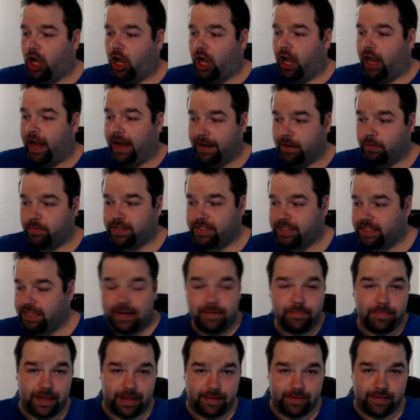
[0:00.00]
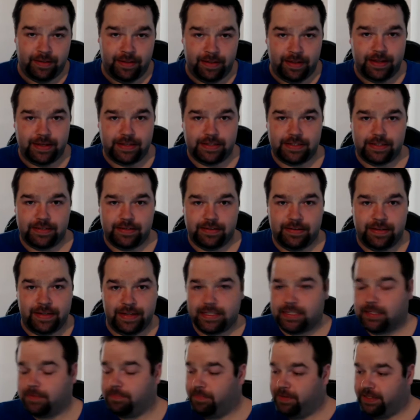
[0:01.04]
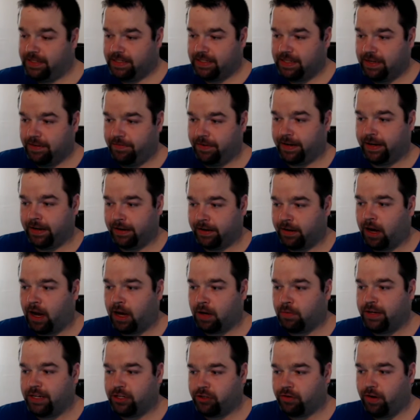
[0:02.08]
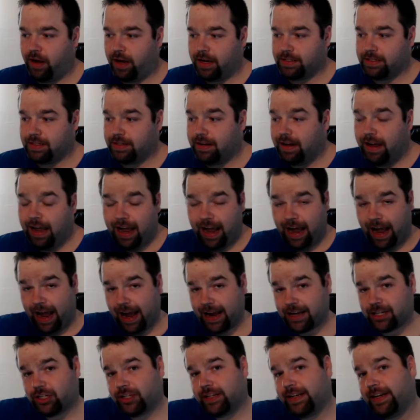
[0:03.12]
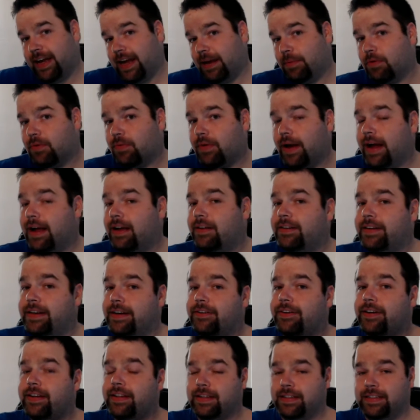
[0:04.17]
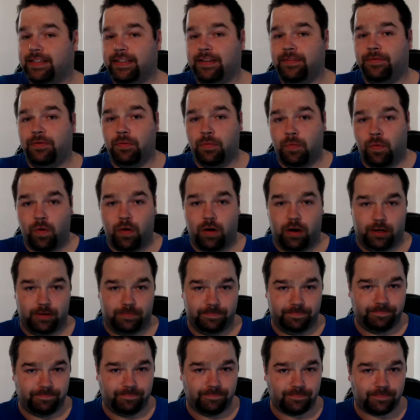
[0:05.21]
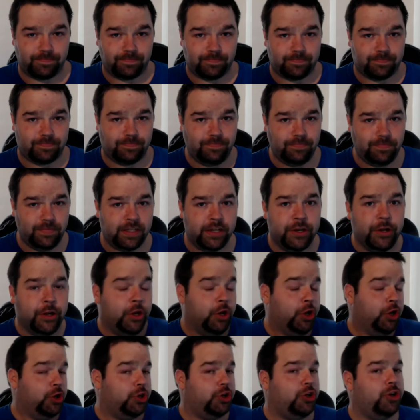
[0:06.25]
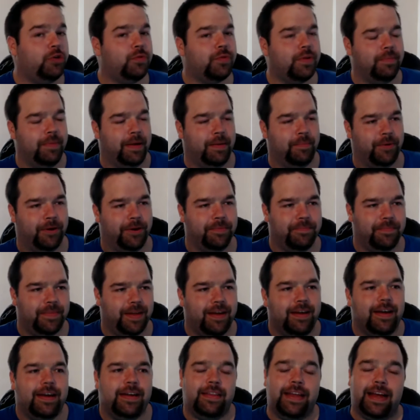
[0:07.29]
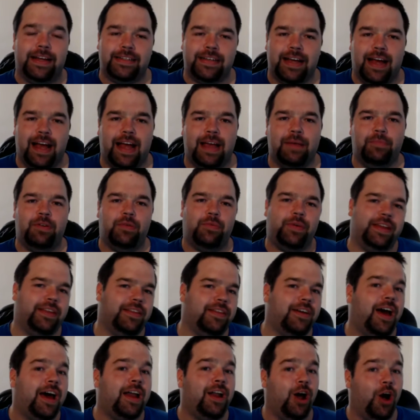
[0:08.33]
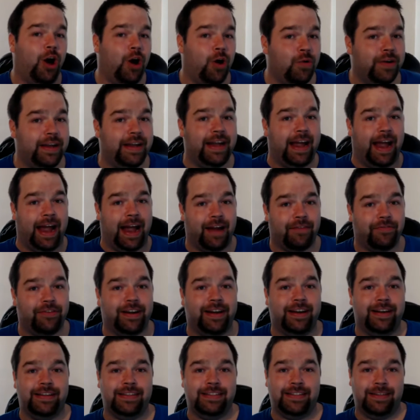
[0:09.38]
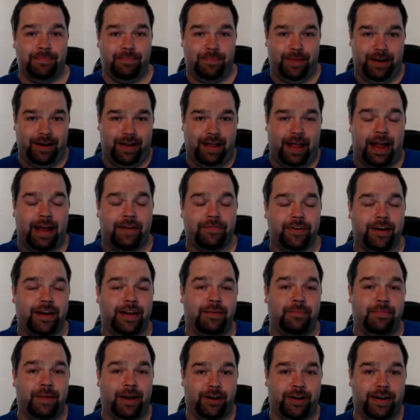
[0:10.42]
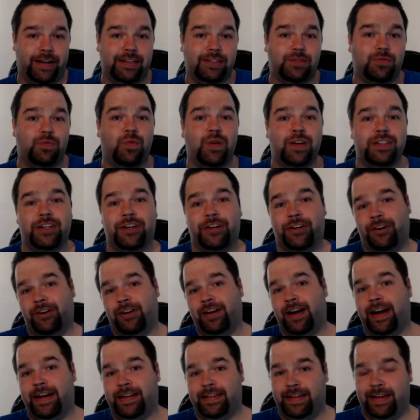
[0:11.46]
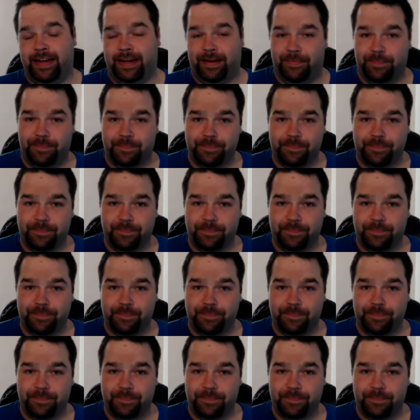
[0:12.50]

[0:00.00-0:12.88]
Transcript: And it would seem that this specific In God We Trust actually came around during the Civil War. You remember that time when we thought owning African Americans was a good idea,